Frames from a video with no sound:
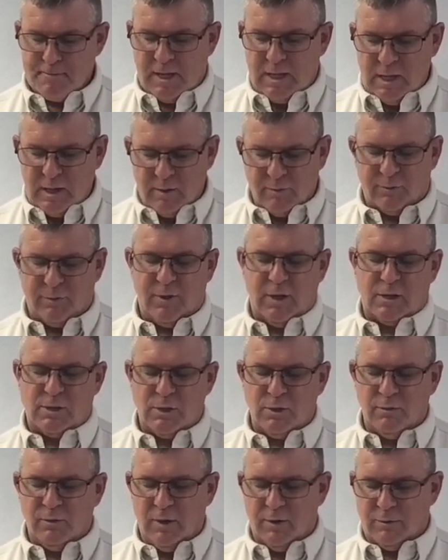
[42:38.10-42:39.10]
gift
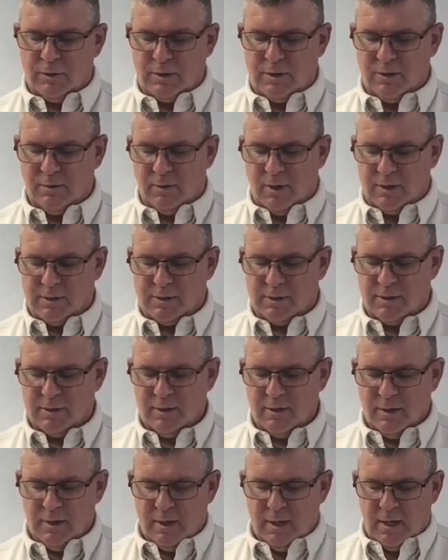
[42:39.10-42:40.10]
that you've given to us.
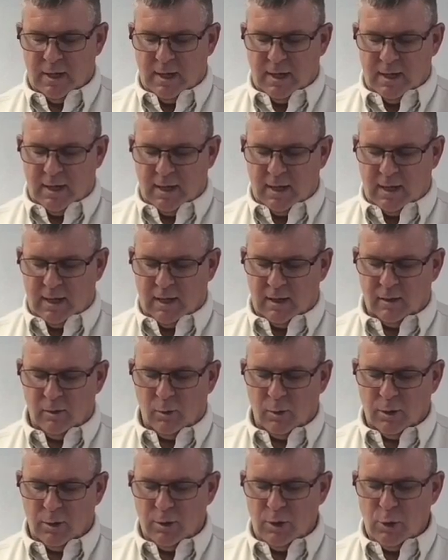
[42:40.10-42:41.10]
And
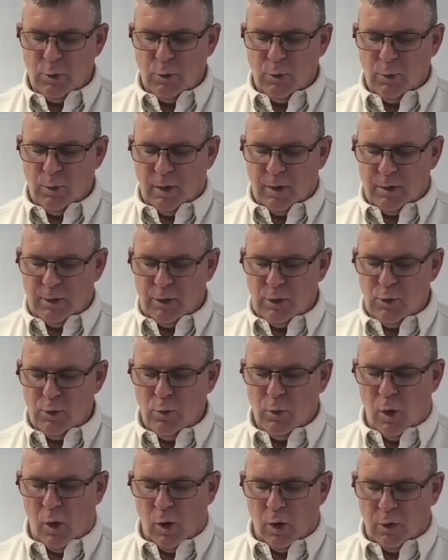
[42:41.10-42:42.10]
Lord,
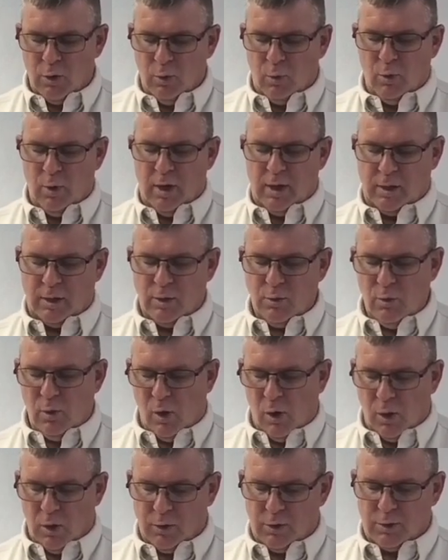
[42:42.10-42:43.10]
you are the way, you
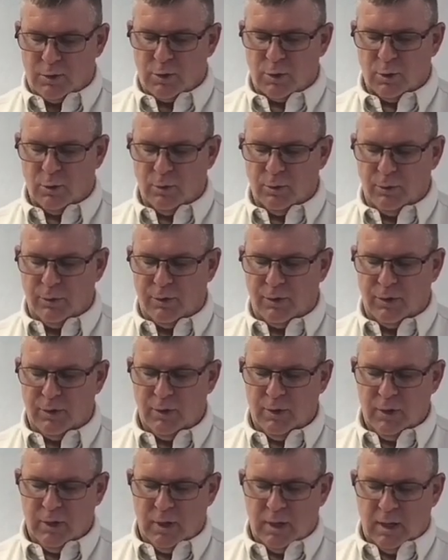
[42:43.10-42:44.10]
are the truth,
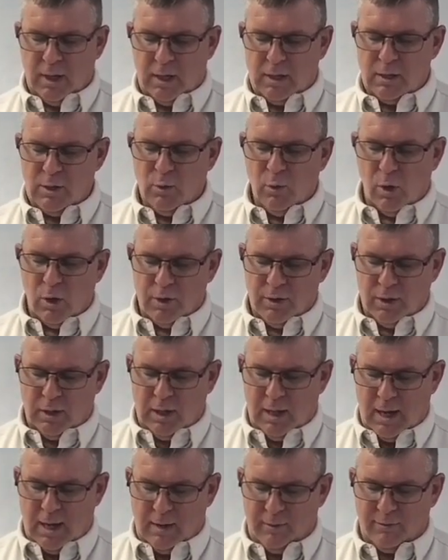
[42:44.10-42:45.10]
and you are the
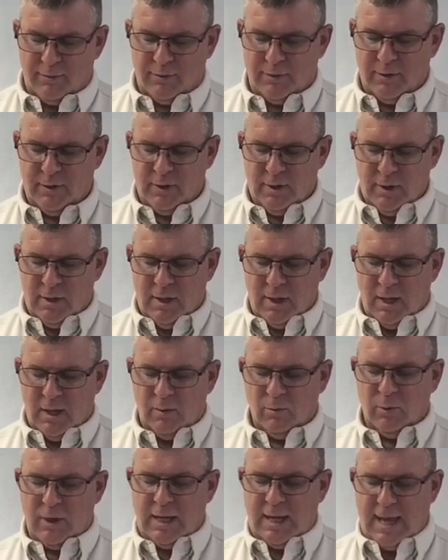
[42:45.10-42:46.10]
life.
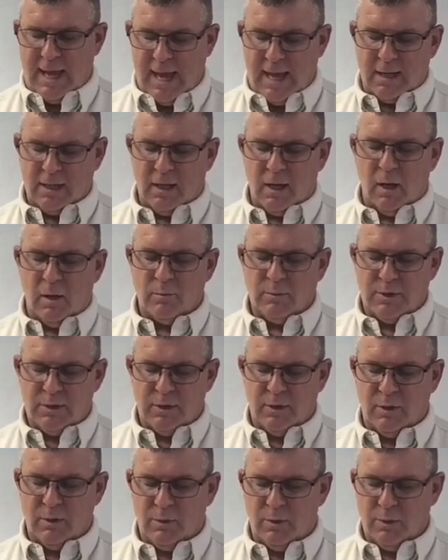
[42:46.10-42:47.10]
And we can come
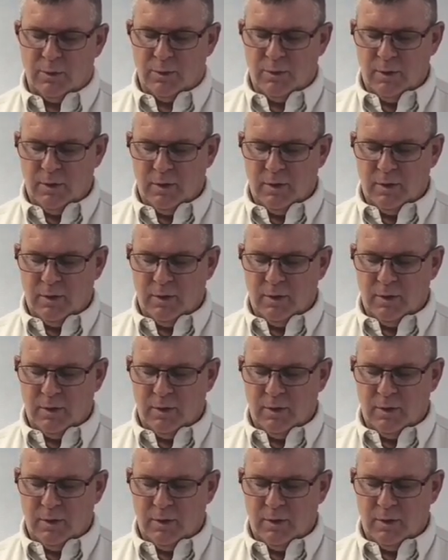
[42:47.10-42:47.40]
to you